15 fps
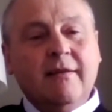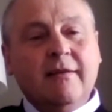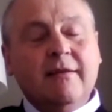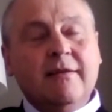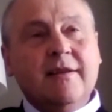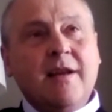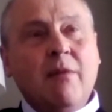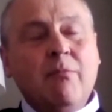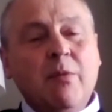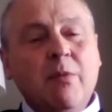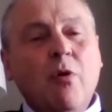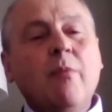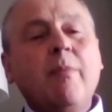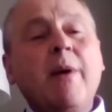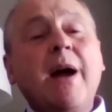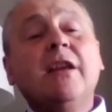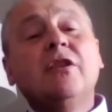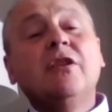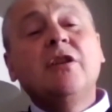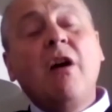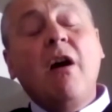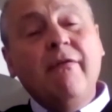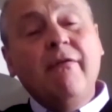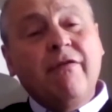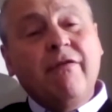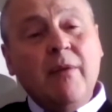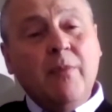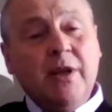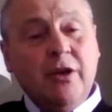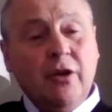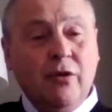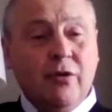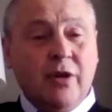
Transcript: Tell me more about your time frame when you're looking